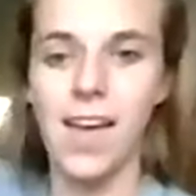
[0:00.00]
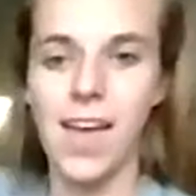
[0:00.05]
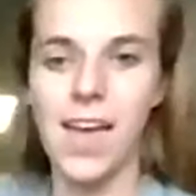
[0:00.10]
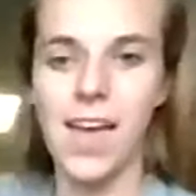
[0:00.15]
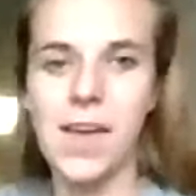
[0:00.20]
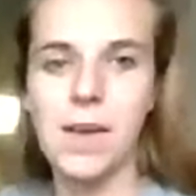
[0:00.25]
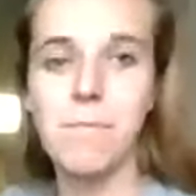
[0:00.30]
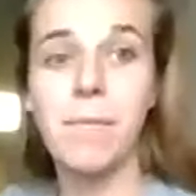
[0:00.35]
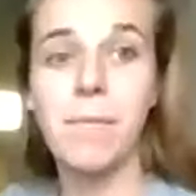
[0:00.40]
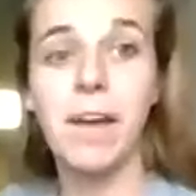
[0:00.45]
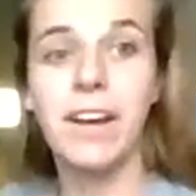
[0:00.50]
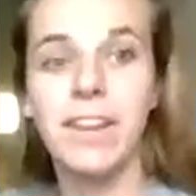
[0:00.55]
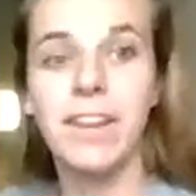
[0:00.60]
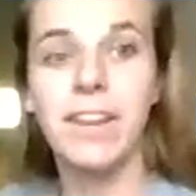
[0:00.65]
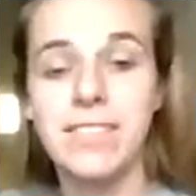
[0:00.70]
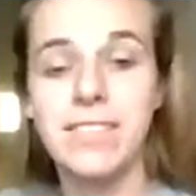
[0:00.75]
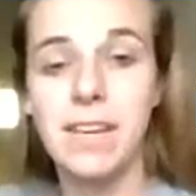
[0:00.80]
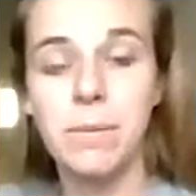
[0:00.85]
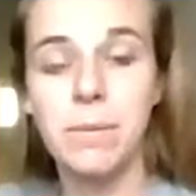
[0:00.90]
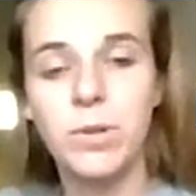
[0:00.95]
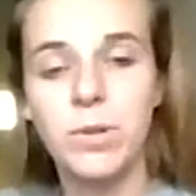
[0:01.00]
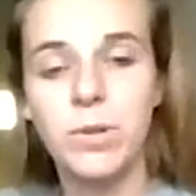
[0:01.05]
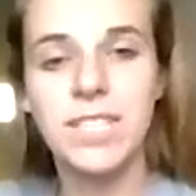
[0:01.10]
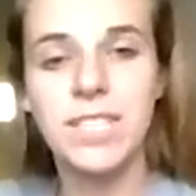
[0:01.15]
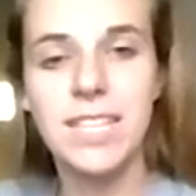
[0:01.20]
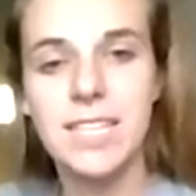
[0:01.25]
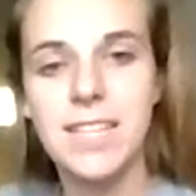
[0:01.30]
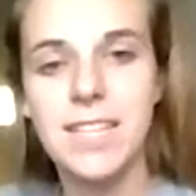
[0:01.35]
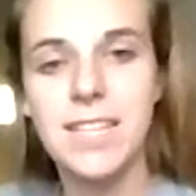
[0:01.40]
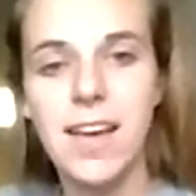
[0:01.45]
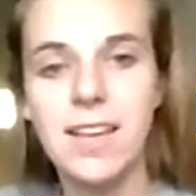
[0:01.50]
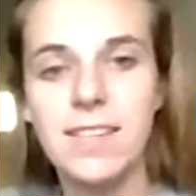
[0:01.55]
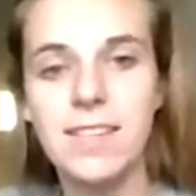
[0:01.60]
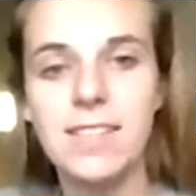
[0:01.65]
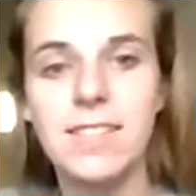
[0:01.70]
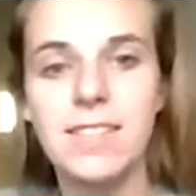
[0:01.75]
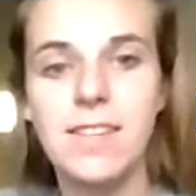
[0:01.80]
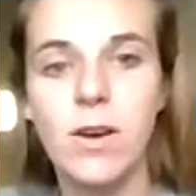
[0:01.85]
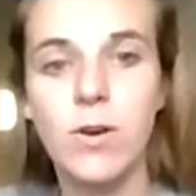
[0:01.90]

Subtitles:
a paired sample t-test.